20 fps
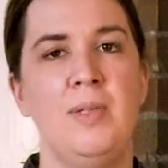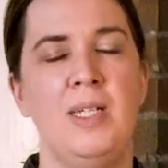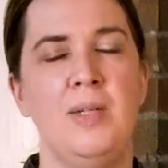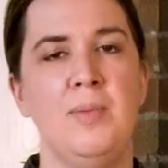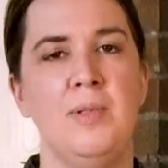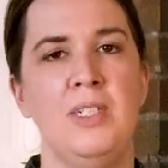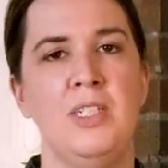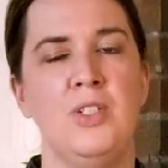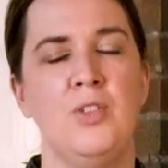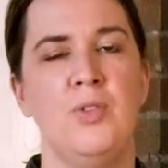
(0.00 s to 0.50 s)
be
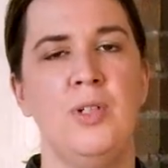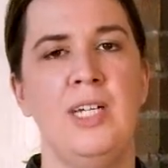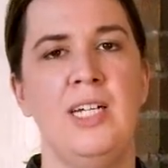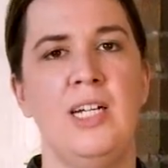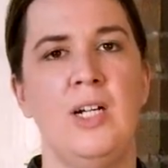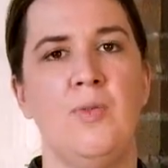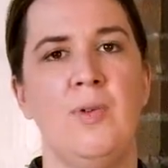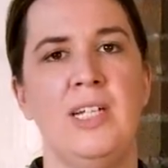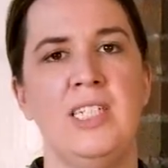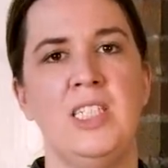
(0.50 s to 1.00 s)
able to
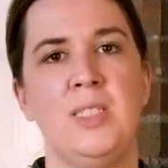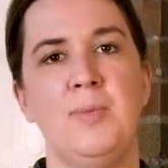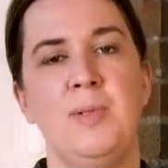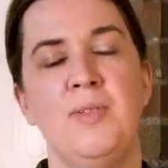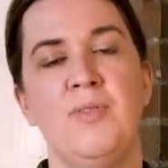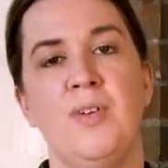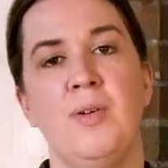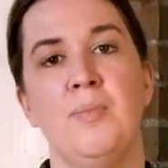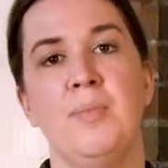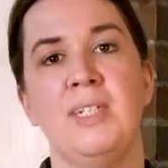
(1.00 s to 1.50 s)
create a
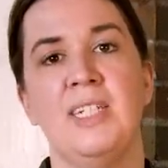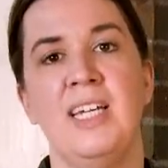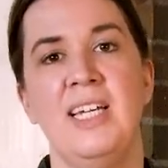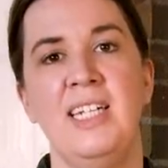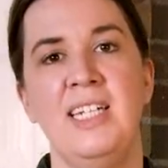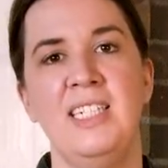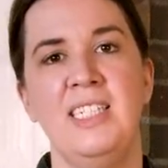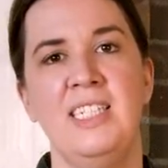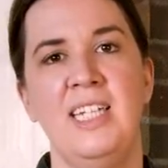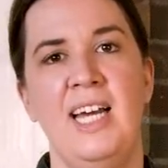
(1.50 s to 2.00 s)
recipe from
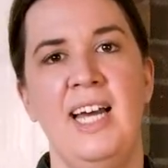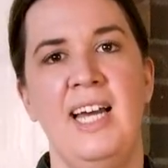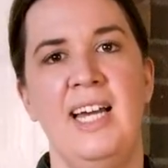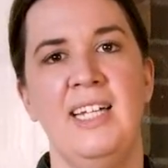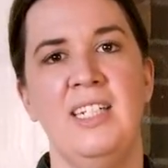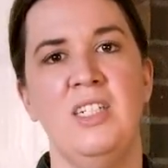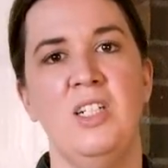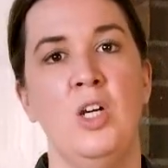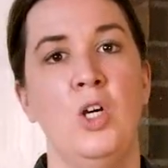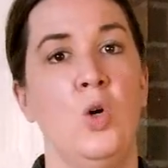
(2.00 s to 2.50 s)
beginning to
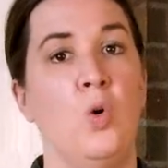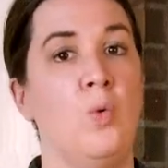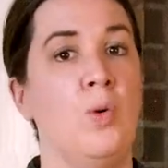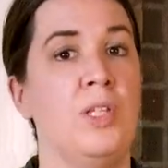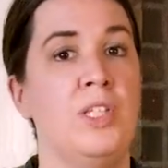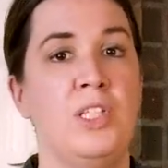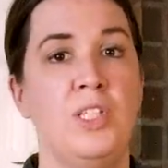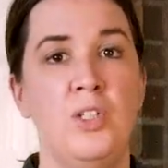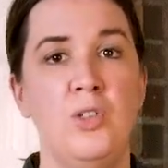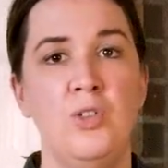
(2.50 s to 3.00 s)
end
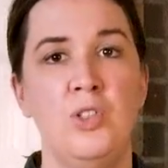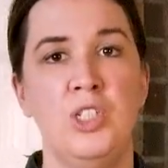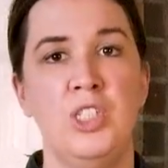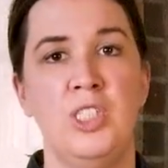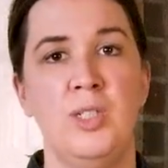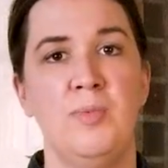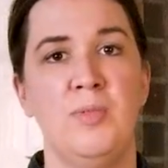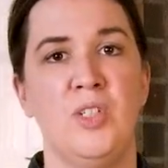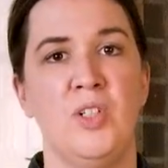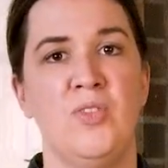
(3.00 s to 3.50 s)
with you
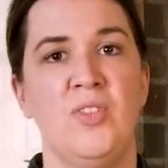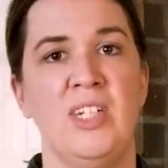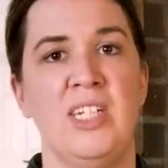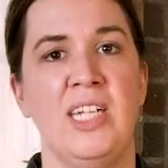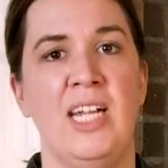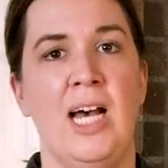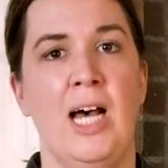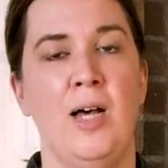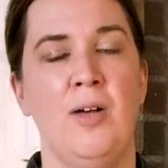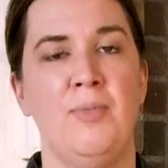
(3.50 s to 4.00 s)
just
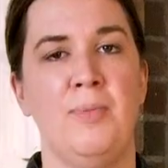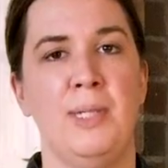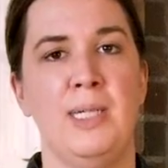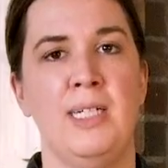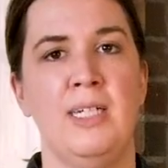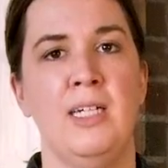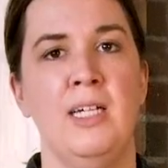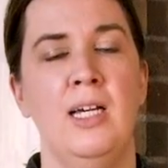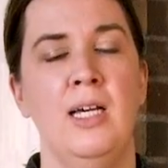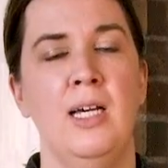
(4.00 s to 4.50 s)
observing and helping.